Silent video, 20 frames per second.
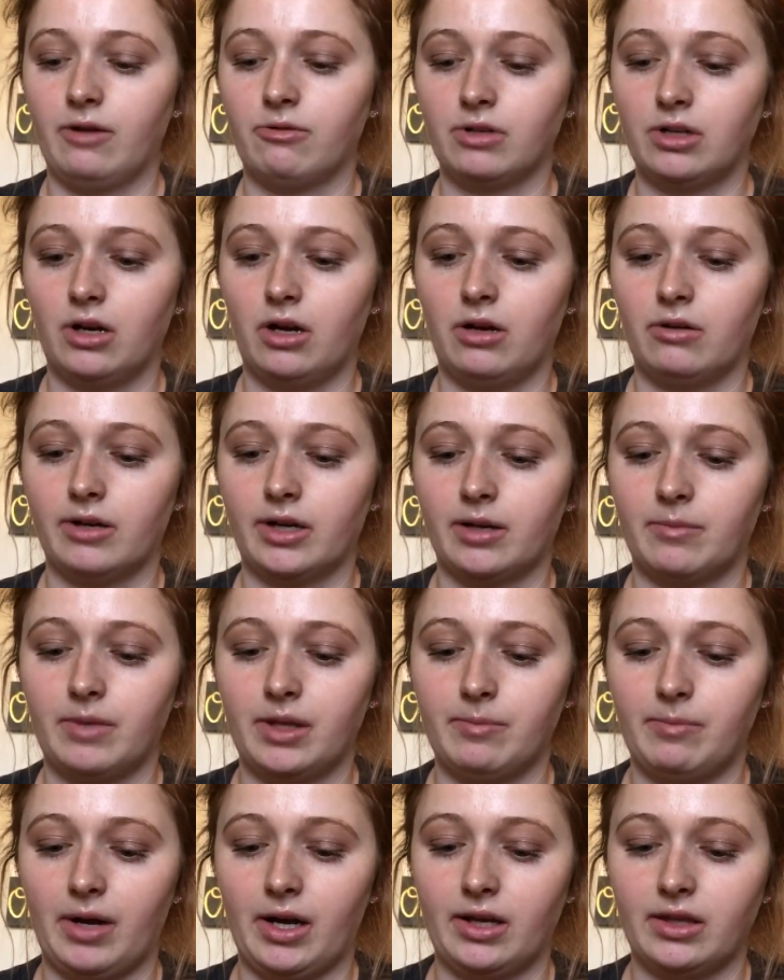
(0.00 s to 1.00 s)
I would not
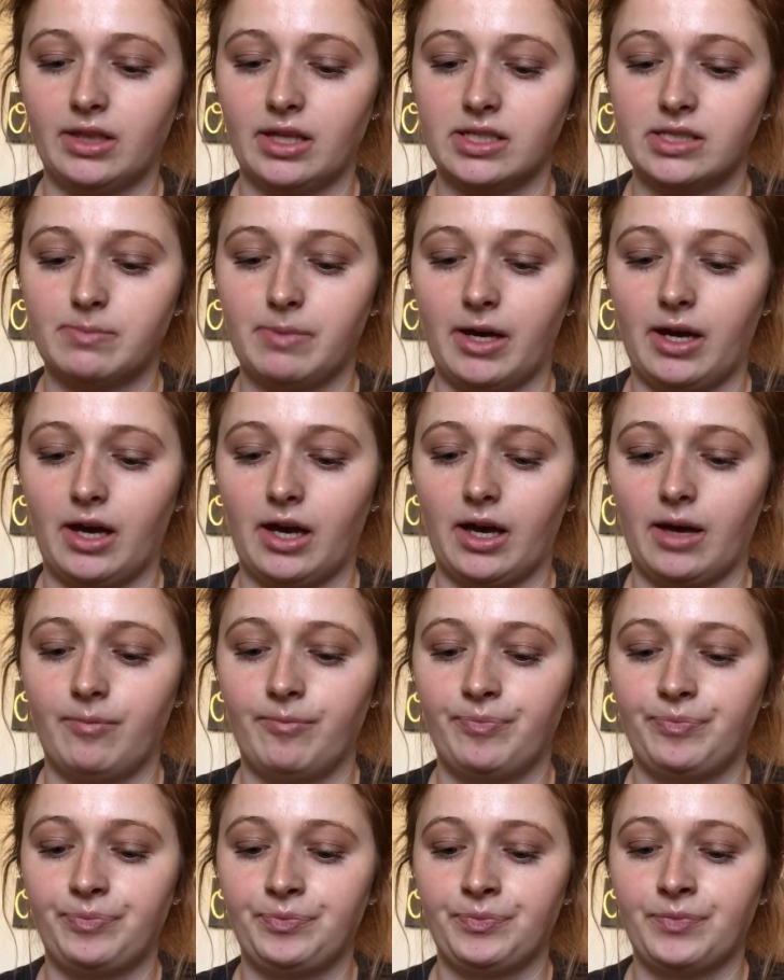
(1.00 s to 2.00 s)
recommend buying this, but